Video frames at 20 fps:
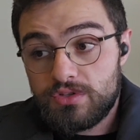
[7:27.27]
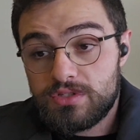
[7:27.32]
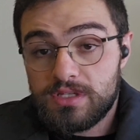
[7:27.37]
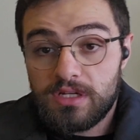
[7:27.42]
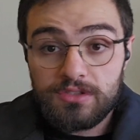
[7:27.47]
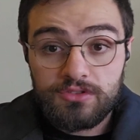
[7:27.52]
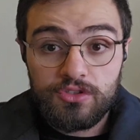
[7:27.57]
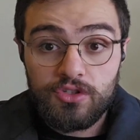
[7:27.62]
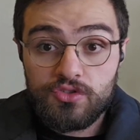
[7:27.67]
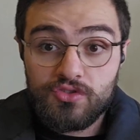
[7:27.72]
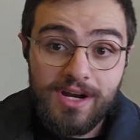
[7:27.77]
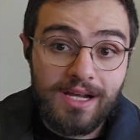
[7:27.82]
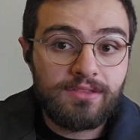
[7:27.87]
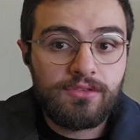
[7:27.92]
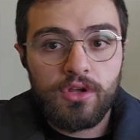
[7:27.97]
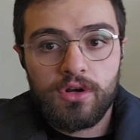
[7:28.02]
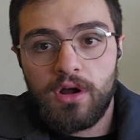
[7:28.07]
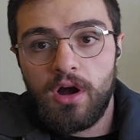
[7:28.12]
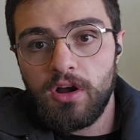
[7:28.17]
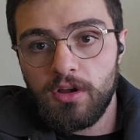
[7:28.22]
you start to
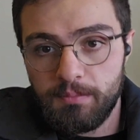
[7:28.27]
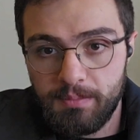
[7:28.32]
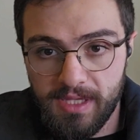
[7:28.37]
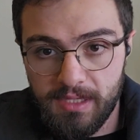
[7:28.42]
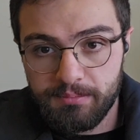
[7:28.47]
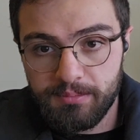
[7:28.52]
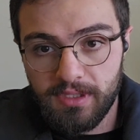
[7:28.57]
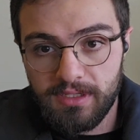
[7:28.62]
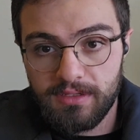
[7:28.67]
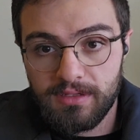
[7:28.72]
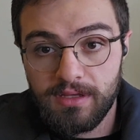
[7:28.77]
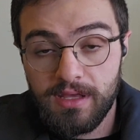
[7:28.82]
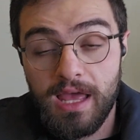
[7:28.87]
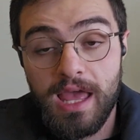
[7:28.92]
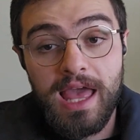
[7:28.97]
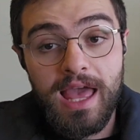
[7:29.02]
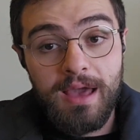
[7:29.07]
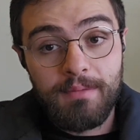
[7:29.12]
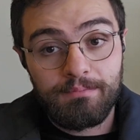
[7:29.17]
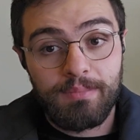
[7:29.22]
attract the wrong people.
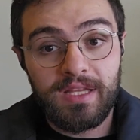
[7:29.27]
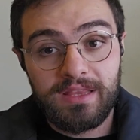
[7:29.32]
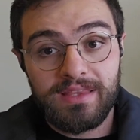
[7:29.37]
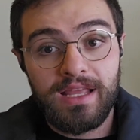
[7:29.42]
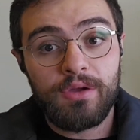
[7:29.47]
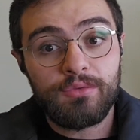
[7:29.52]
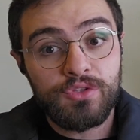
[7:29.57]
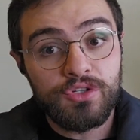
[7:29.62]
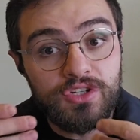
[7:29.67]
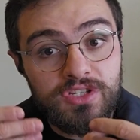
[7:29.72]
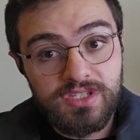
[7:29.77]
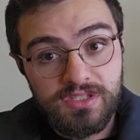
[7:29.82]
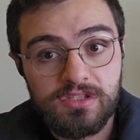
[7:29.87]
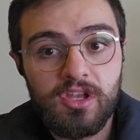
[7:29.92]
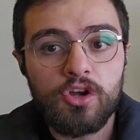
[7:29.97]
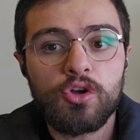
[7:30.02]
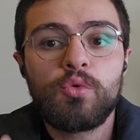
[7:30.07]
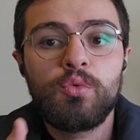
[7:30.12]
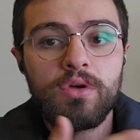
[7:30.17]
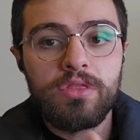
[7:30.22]
But now you're
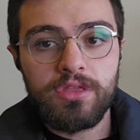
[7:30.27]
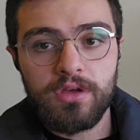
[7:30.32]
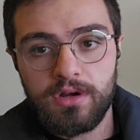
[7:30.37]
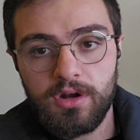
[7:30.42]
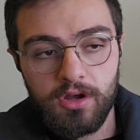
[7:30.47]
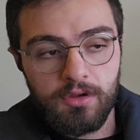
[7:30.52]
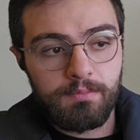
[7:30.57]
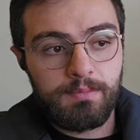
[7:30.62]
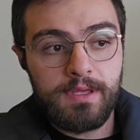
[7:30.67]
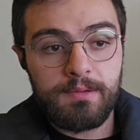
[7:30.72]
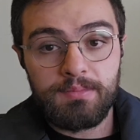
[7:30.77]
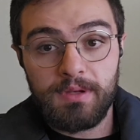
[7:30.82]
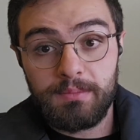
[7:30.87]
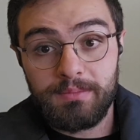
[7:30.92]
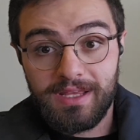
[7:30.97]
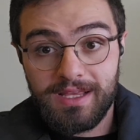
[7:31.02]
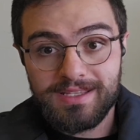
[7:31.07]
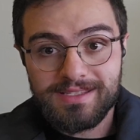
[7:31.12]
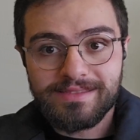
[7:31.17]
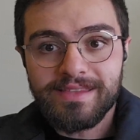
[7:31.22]
stuck with the wrong
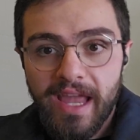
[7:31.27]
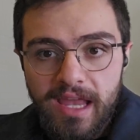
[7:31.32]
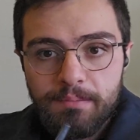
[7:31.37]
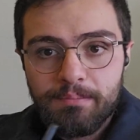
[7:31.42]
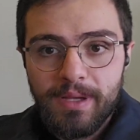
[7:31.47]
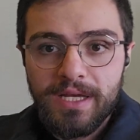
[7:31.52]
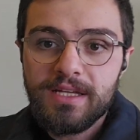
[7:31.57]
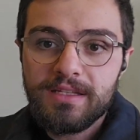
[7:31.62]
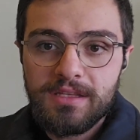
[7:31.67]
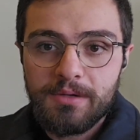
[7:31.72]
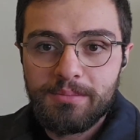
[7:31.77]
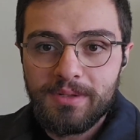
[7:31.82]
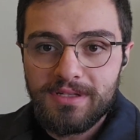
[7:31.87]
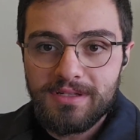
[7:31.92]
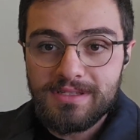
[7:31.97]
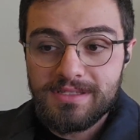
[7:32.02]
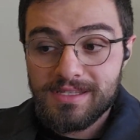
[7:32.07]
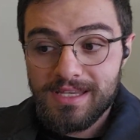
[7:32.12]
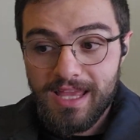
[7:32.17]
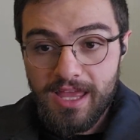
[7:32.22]
people because they pay the
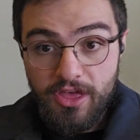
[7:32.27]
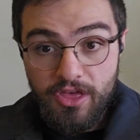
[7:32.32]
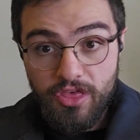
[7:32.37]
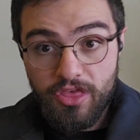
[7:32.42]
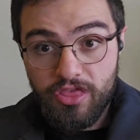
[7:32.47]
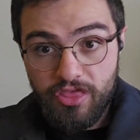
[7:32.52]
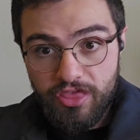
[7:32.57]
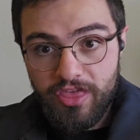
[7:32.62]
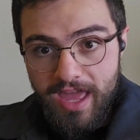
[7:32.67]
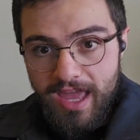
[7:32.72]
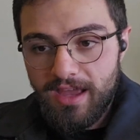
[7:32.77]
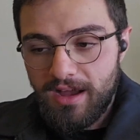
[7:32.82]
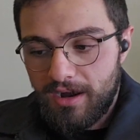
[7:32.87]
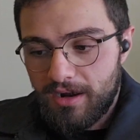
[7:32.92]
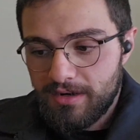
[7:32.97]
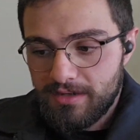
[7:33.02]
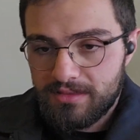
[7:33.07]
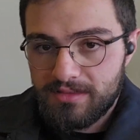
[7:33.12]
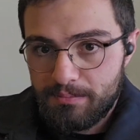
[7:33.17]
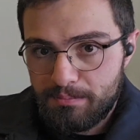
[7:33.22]
bills. They
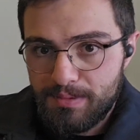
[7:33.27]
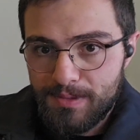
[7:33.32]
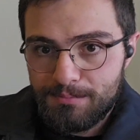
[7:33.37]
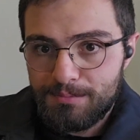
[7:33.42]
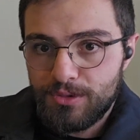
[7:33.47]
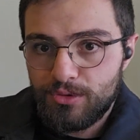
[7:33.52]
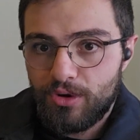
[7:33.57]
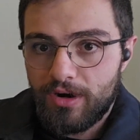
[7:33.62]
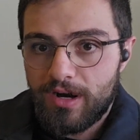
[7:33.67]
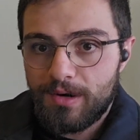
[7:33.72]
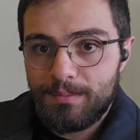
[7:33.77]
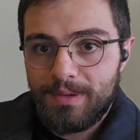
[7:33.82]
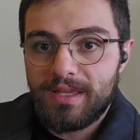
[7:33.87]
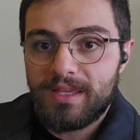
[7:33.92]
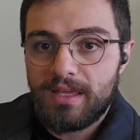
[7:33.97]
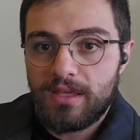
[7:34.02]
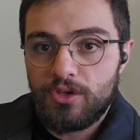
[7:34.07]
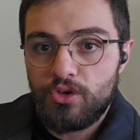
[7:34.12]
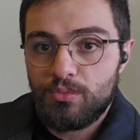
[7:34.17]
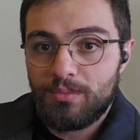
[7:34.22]
are the people who are
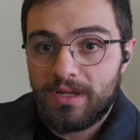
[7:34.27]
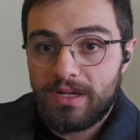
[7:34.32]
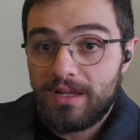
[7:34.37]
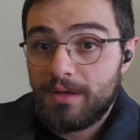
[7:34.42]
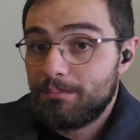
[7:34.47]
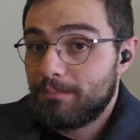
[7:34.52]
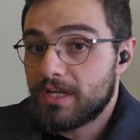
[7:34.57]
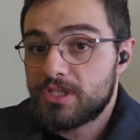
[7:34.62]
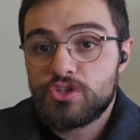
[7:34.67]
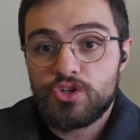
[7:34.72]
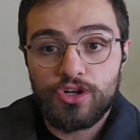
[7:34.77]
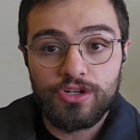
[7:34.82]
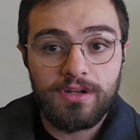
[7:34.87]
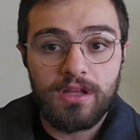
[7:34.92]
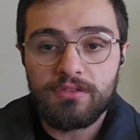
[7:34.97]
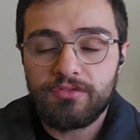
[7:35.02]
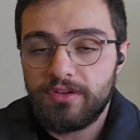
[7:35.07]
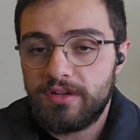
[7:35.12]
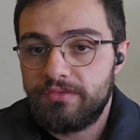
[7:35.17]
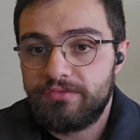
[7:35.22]
making you money, but you're
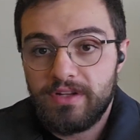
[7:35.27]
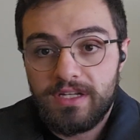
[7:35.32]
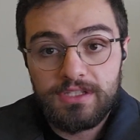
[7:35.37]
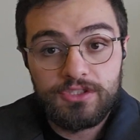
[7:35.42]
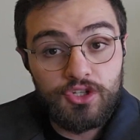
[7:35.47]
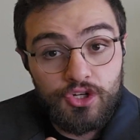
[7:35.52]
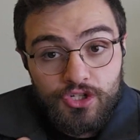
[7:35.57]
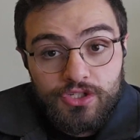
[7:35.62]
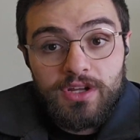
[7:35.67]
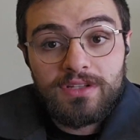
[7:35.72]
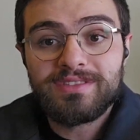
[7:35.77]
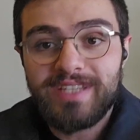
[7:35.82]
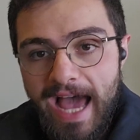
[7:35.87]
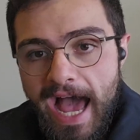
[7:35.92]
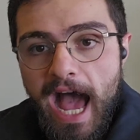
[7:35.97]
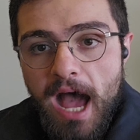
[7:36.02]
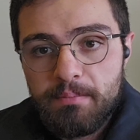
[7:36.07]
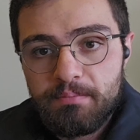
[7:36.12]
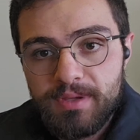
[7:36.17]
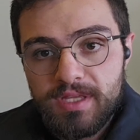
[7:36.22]
not fulfilled. You're not
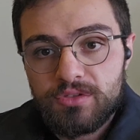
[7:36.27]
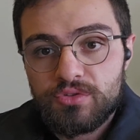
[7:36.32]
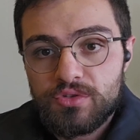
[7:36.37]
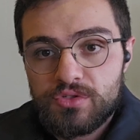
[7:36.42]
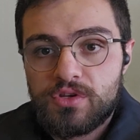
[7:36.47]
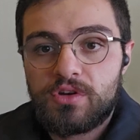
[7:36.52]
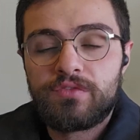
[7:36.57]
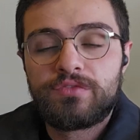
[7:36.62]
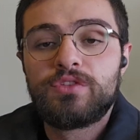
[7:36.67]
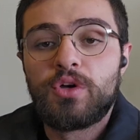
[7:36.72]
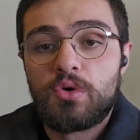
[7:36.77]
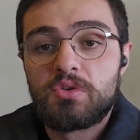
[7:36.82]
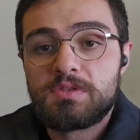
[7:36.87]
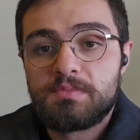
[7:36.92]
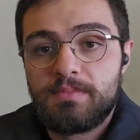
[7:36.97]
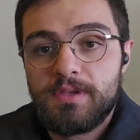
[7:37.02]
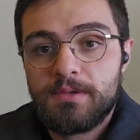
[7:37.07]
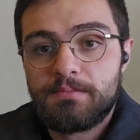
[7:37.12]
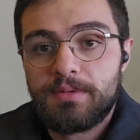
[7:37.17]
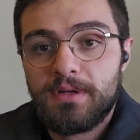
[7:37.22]
happy to serve
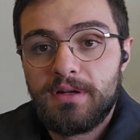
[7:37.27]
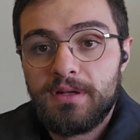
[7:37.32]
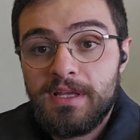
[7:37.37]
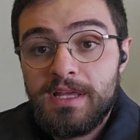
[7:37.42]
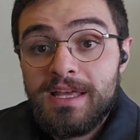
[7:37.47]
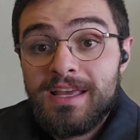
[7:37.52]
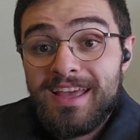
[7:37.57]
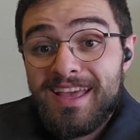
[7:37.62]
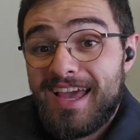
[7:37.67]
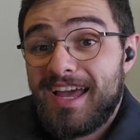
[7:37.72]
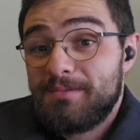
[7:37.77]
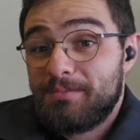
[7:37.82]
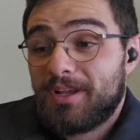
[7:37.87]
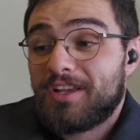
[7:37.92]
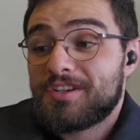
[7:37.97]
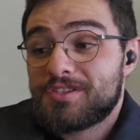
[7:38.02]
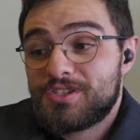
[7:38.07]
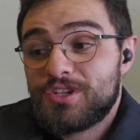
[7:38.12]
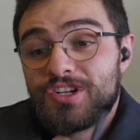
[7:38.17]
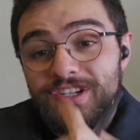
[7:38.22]
those people. And
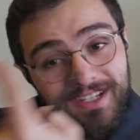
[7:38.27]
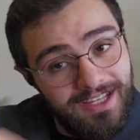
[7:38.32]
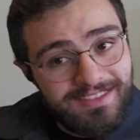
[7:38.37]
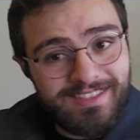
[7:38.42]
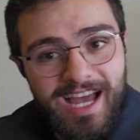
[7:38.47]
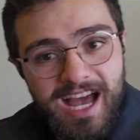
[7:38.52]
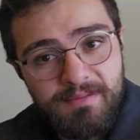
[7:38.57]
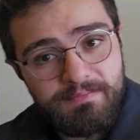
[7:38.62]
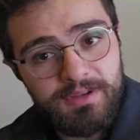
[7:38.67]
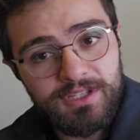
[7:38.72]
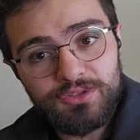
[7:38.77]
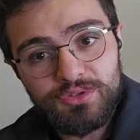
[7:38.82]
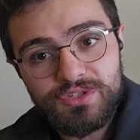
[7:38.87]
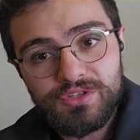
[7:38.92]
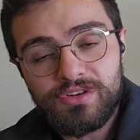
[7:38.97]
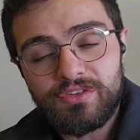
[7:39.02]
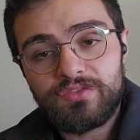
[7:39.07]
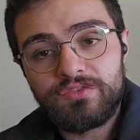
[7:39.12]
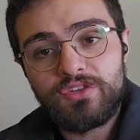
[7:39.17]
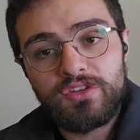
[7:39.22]
because you're not happy to
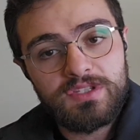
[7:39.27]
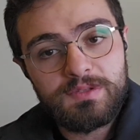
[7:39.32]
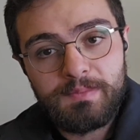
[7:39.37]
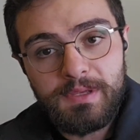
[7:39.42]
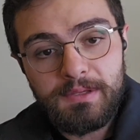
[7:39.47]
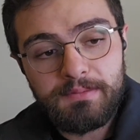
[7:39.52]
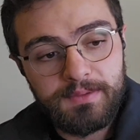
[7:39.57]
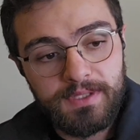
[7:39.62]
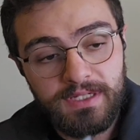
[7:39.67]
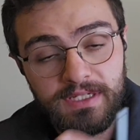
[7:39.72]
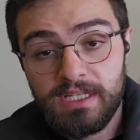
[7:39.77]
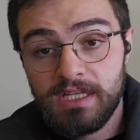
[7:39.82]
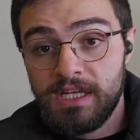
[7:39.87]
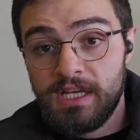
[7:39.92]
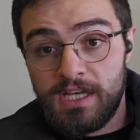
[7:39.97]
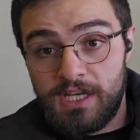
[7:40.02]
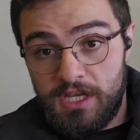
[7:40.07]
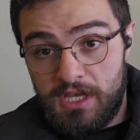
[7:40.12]
serve those people,